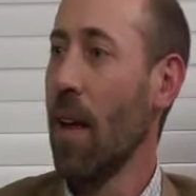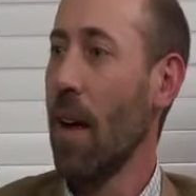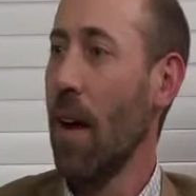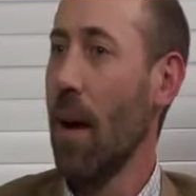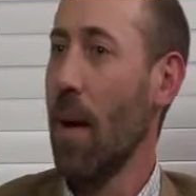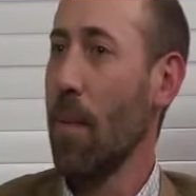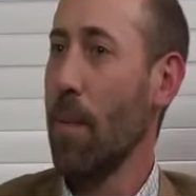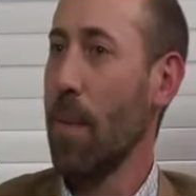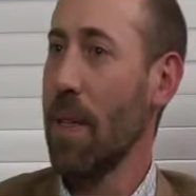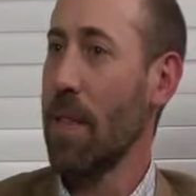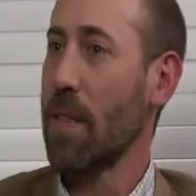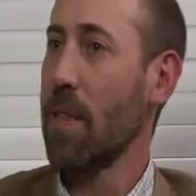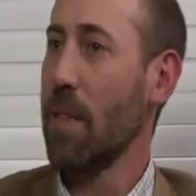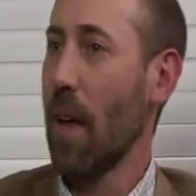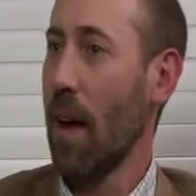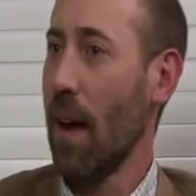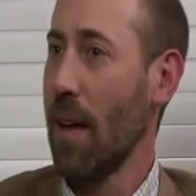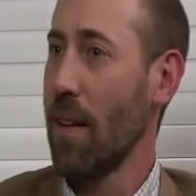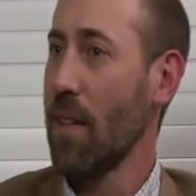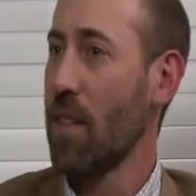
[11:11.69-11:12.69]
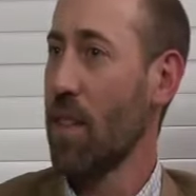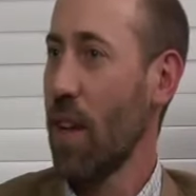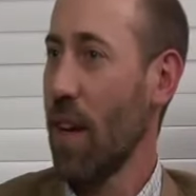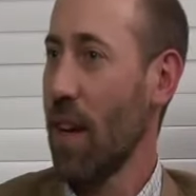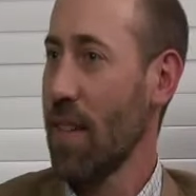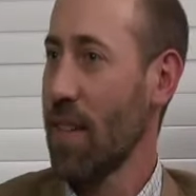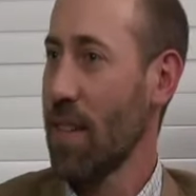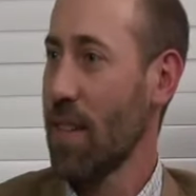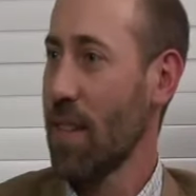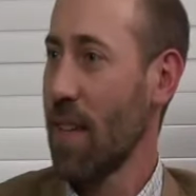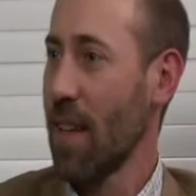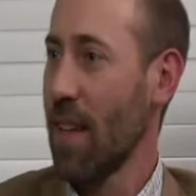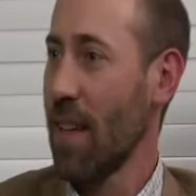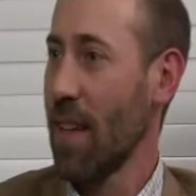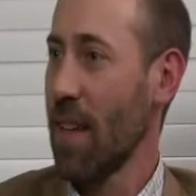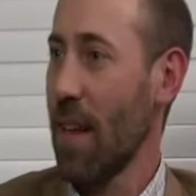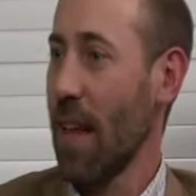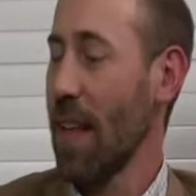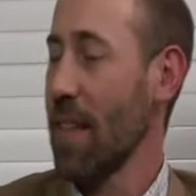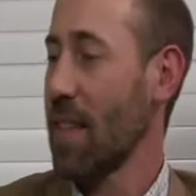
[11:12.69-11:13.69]
It's not just
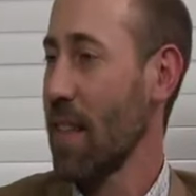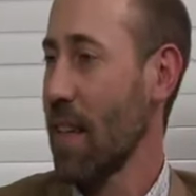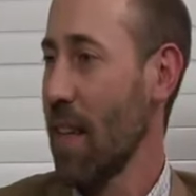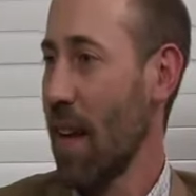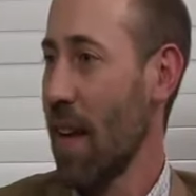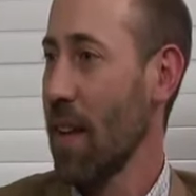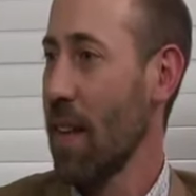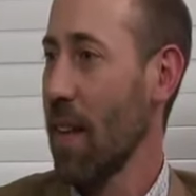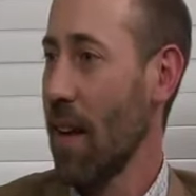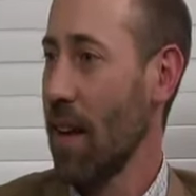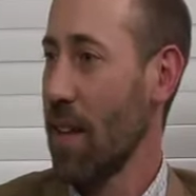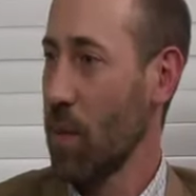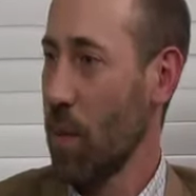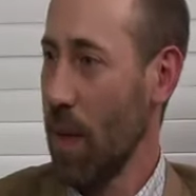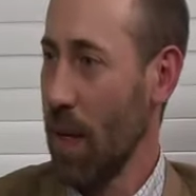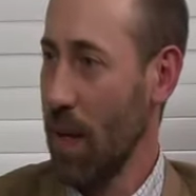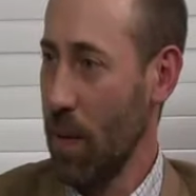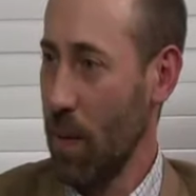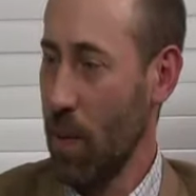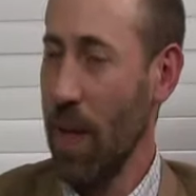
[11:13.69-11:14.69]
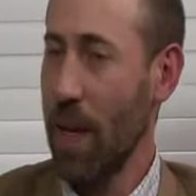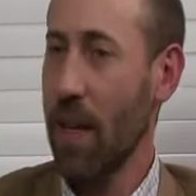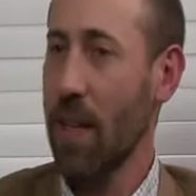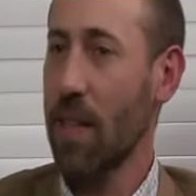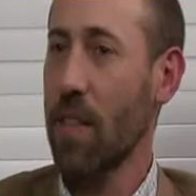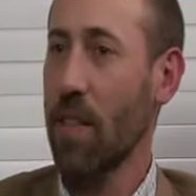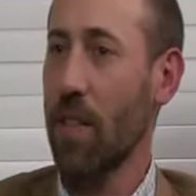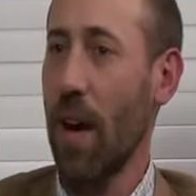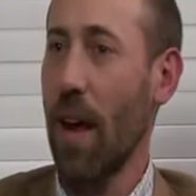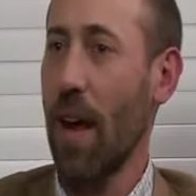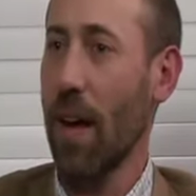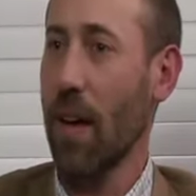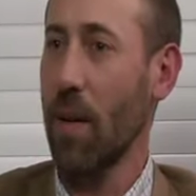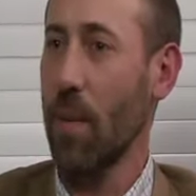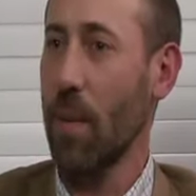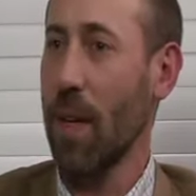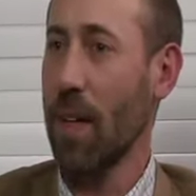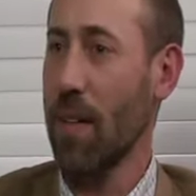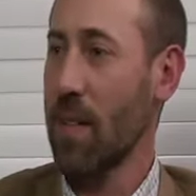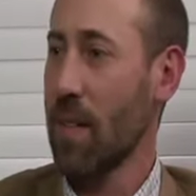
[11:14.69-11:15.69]
glancing at headlines. We can track,
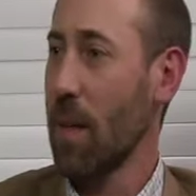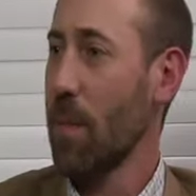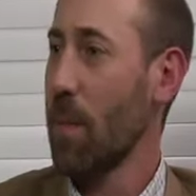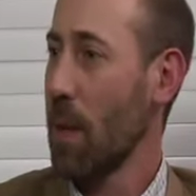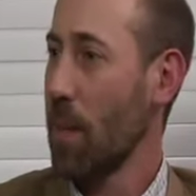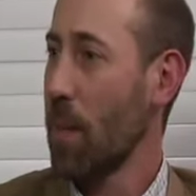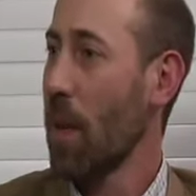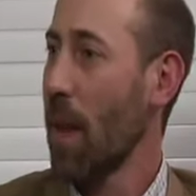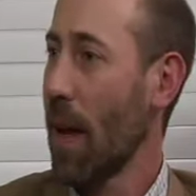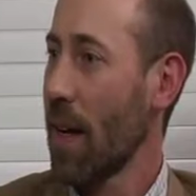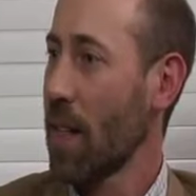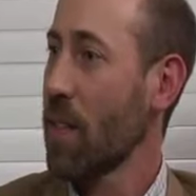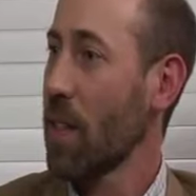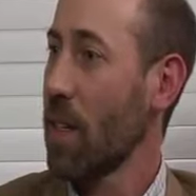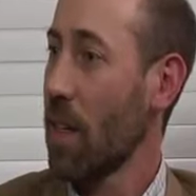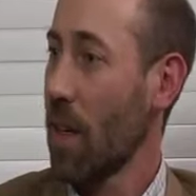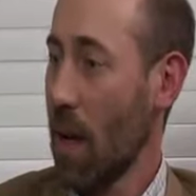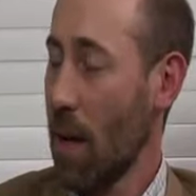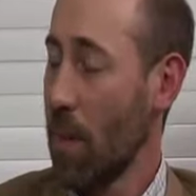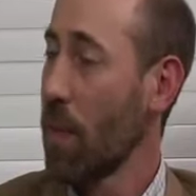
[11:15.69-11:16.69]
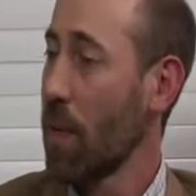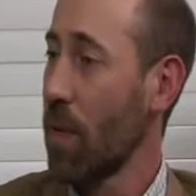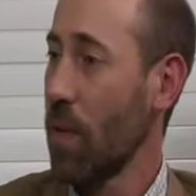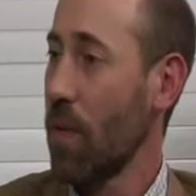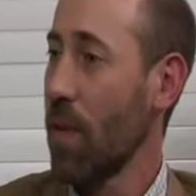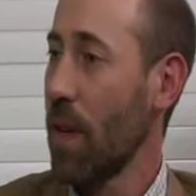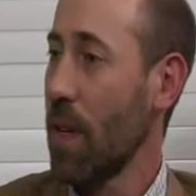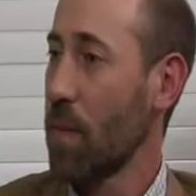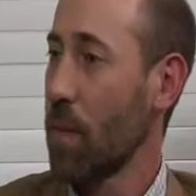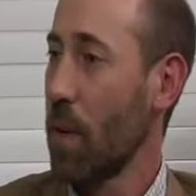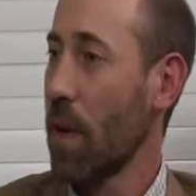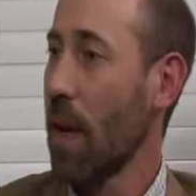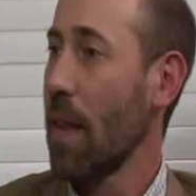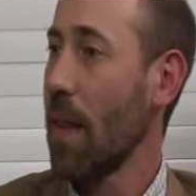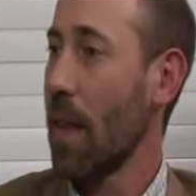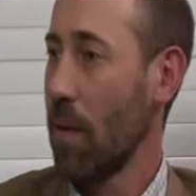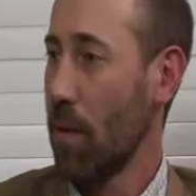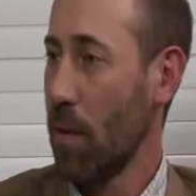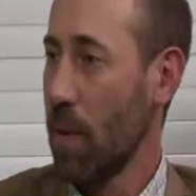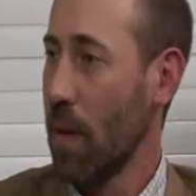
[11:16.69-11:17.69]
and we can see people actually come through Facebook
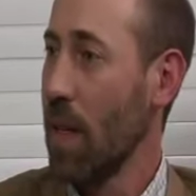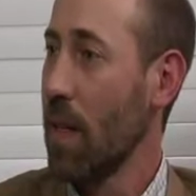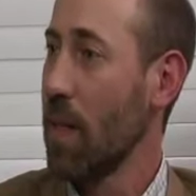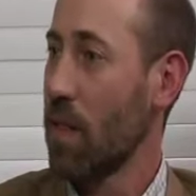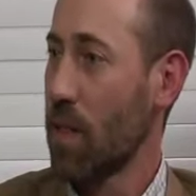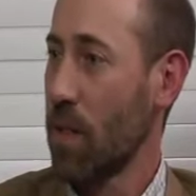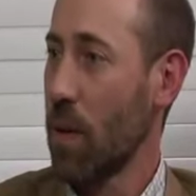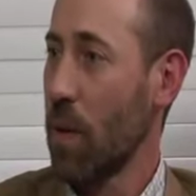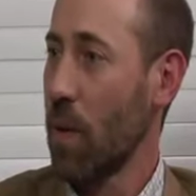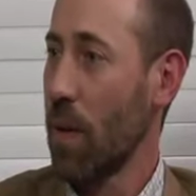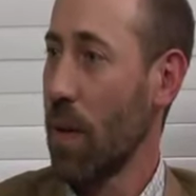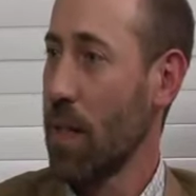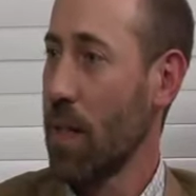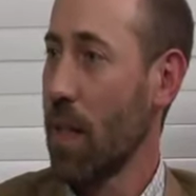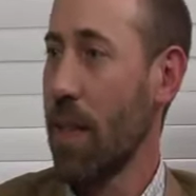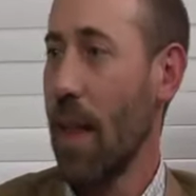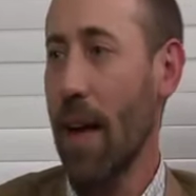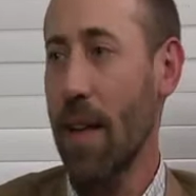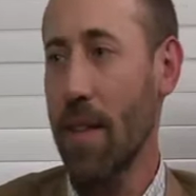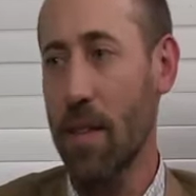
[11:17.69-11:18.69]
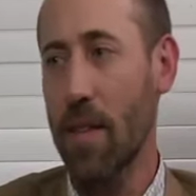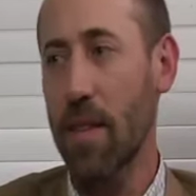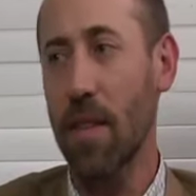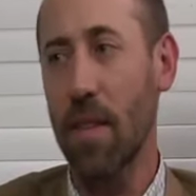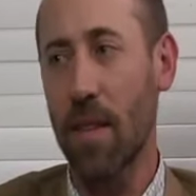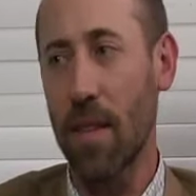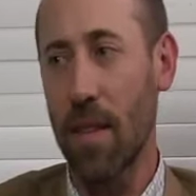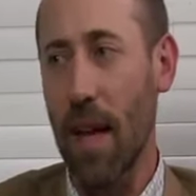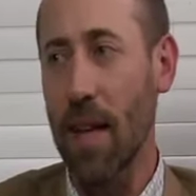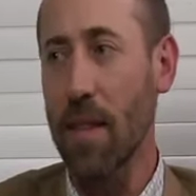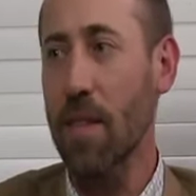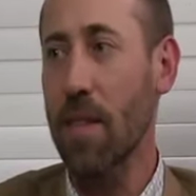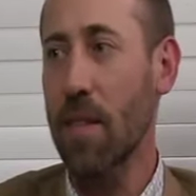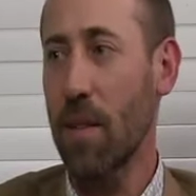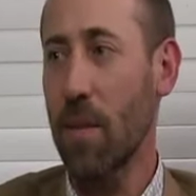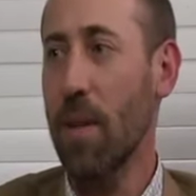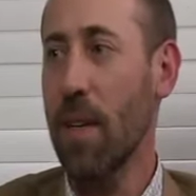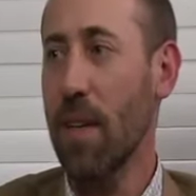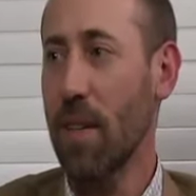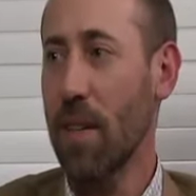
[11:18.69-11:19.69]
and they read stories. And that's
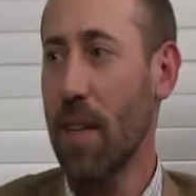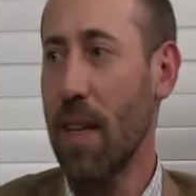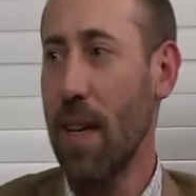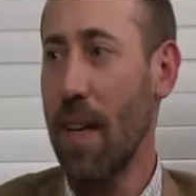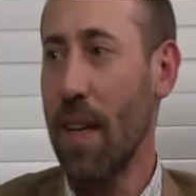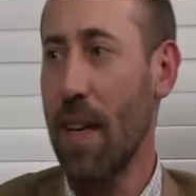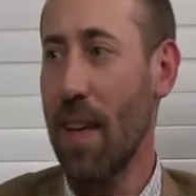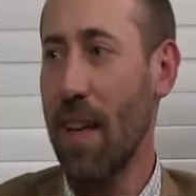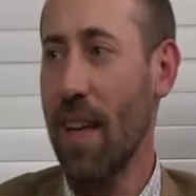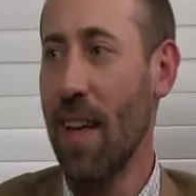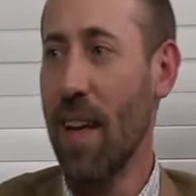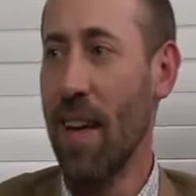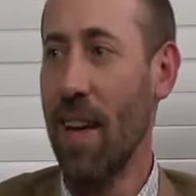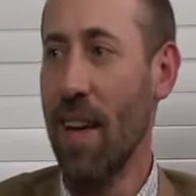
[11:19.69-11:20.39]
the real key.